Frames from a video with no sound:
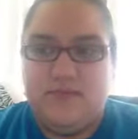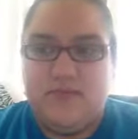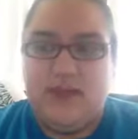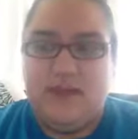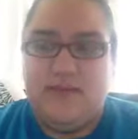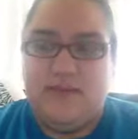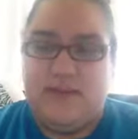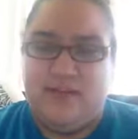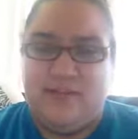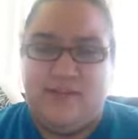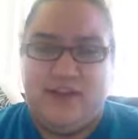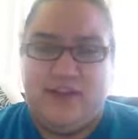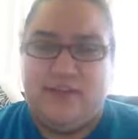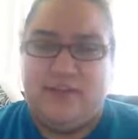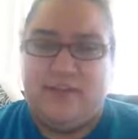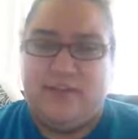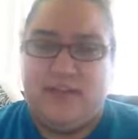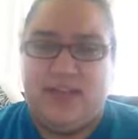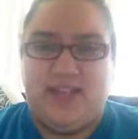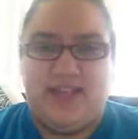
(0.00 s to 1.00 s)
And my
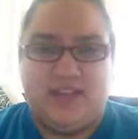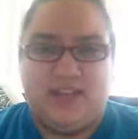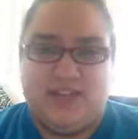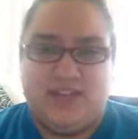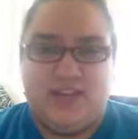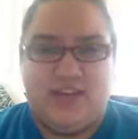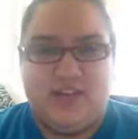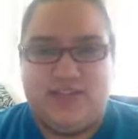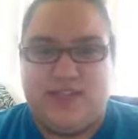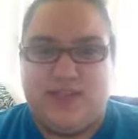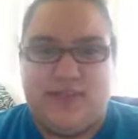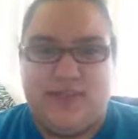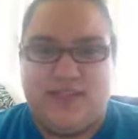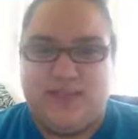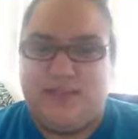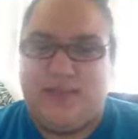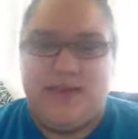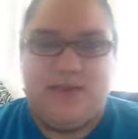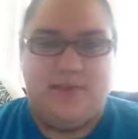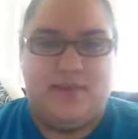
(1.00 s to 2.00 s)
family basically knows him as
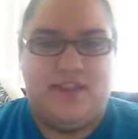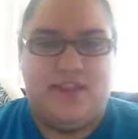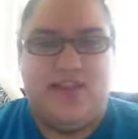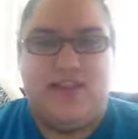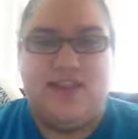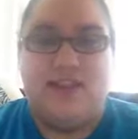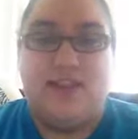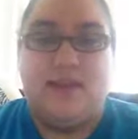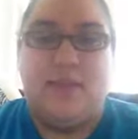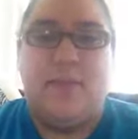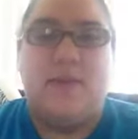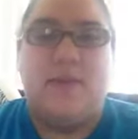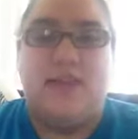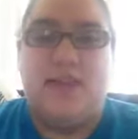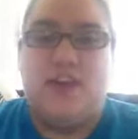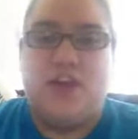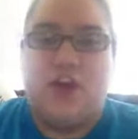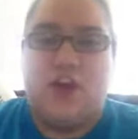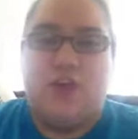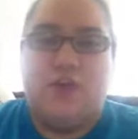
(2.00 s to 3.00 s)
Bambi.
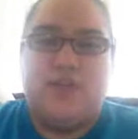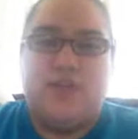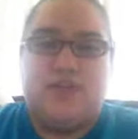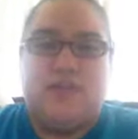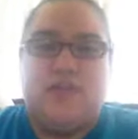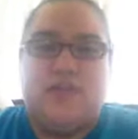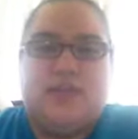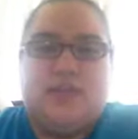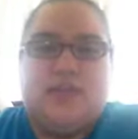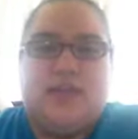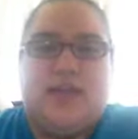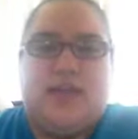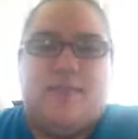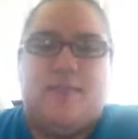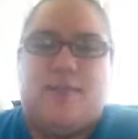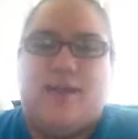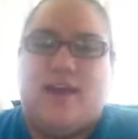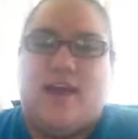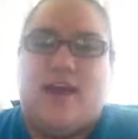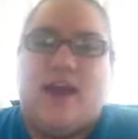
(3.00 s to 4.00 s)
They know his real name,
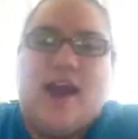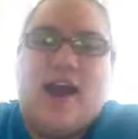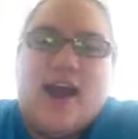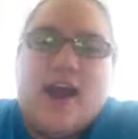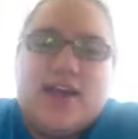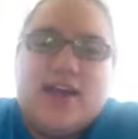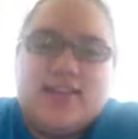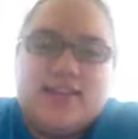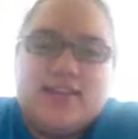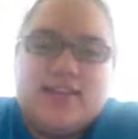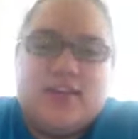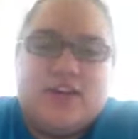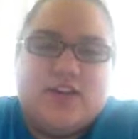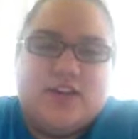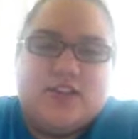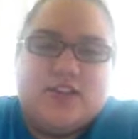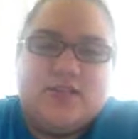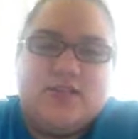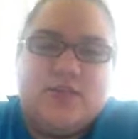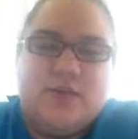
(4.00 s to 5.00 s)
but I sit there,
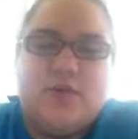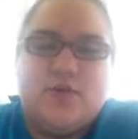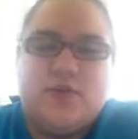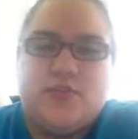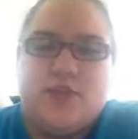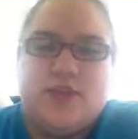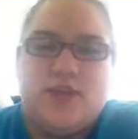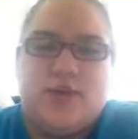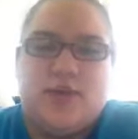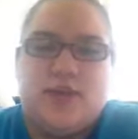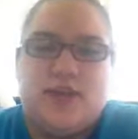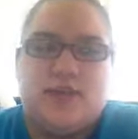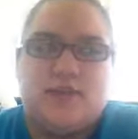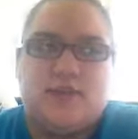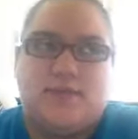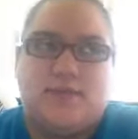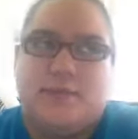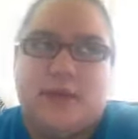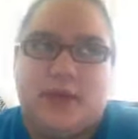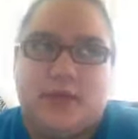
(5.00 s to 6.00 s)
who are you
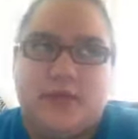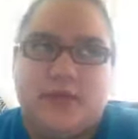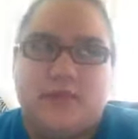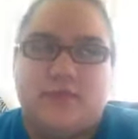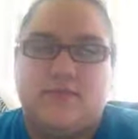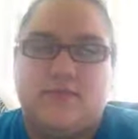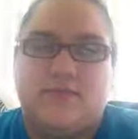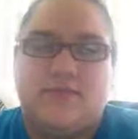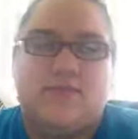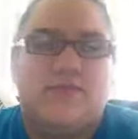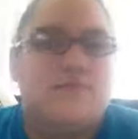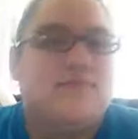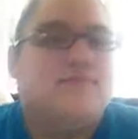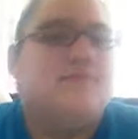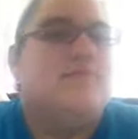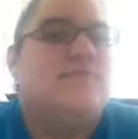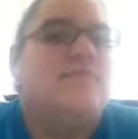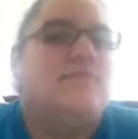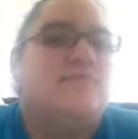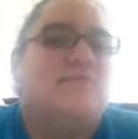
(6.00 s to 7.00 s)
texting? Bambi.
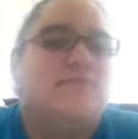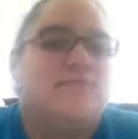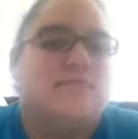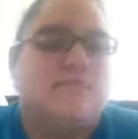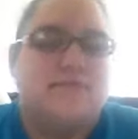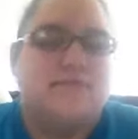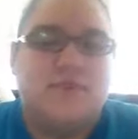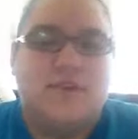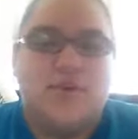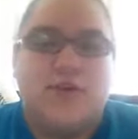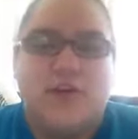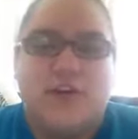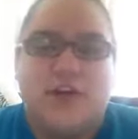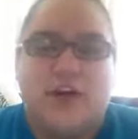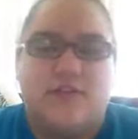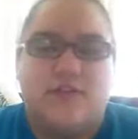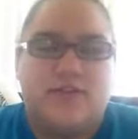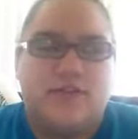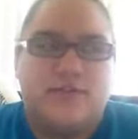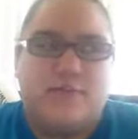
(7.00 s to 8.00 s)
Who are you
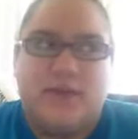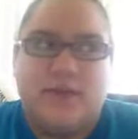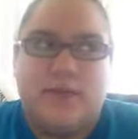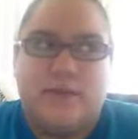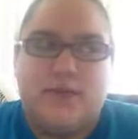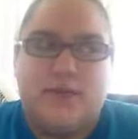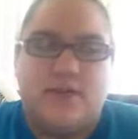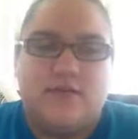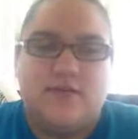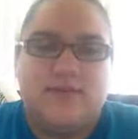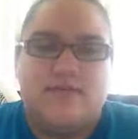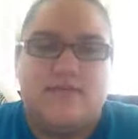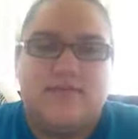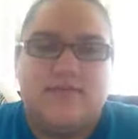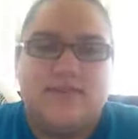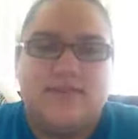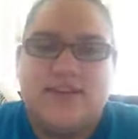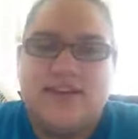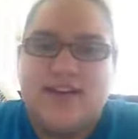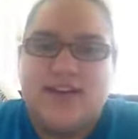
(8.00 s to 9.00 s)
talking to, Bambi?
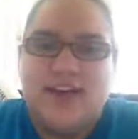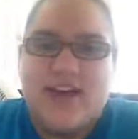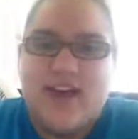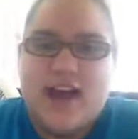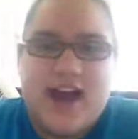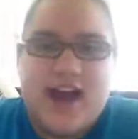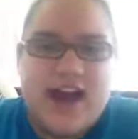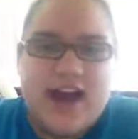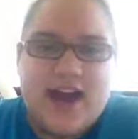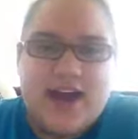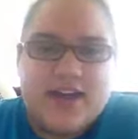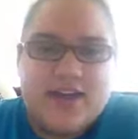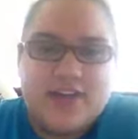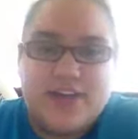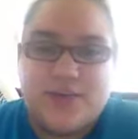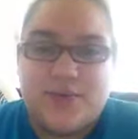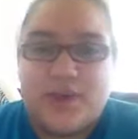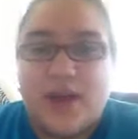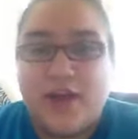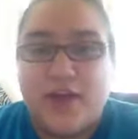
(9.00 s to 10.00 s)
I
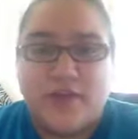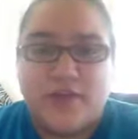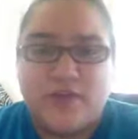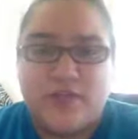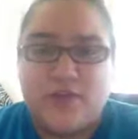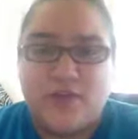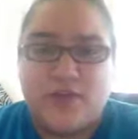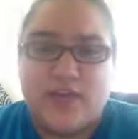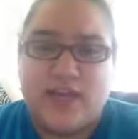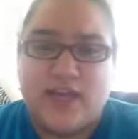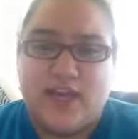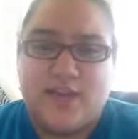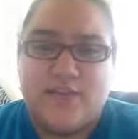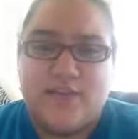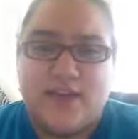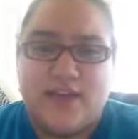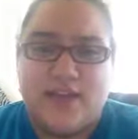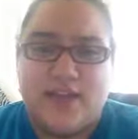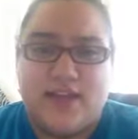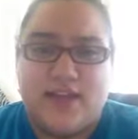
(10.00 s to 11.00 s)
do not use his real name
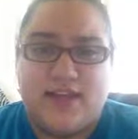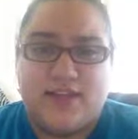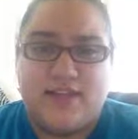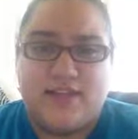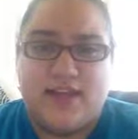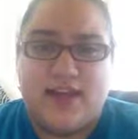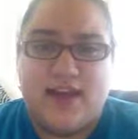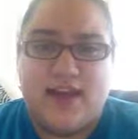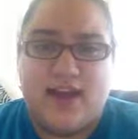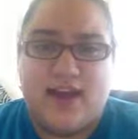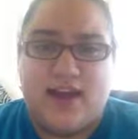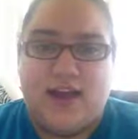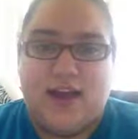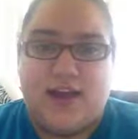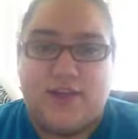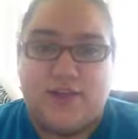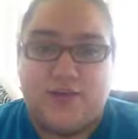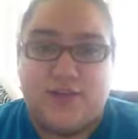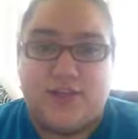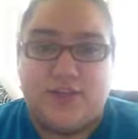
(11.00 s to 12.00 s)
unless
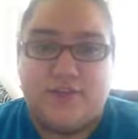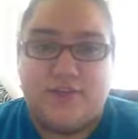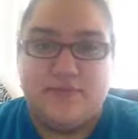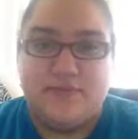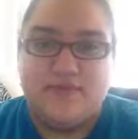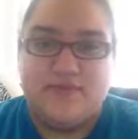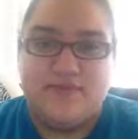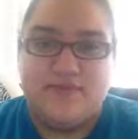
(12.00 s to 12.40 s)
I want to.